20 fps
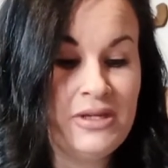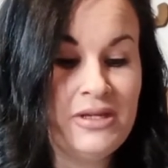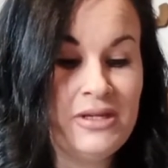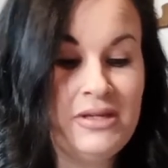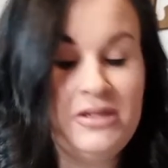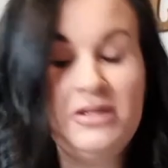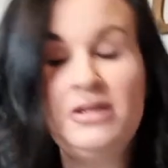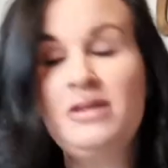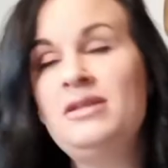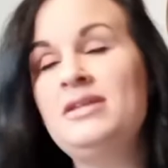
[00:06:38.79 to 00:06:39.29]

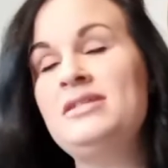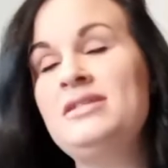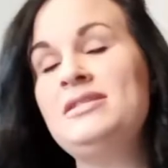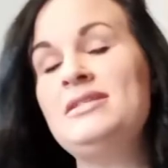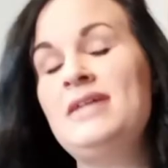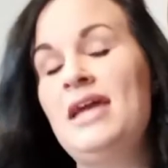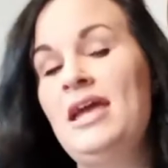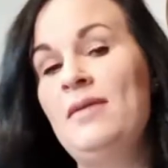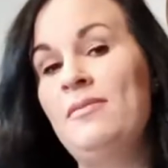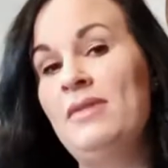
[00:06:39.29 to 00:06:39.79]
this
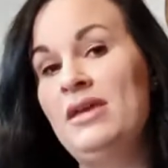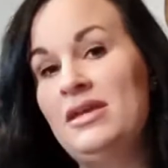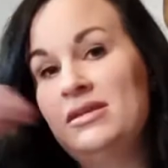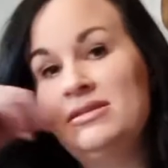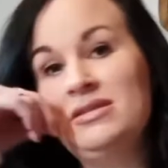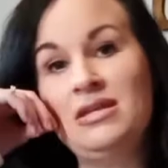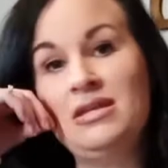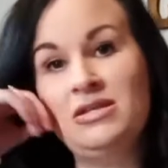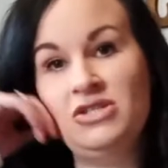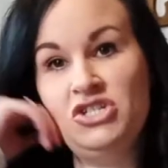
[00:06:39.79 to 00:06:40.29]
name is
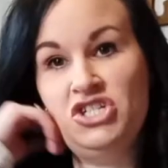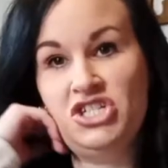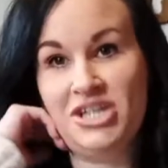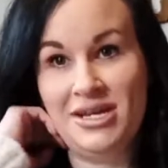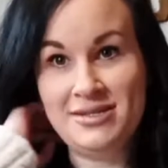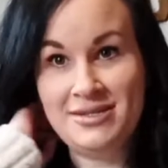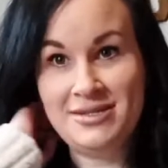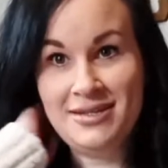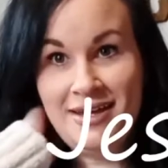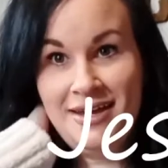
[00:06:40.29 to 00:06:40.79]

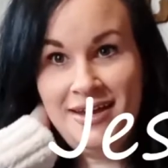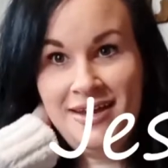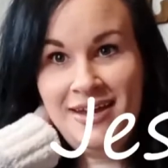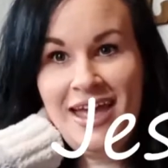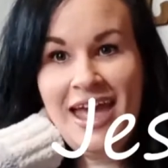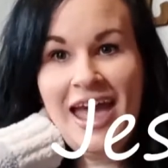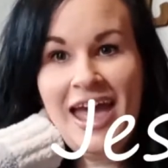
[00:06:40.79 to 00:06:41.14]
Jessa.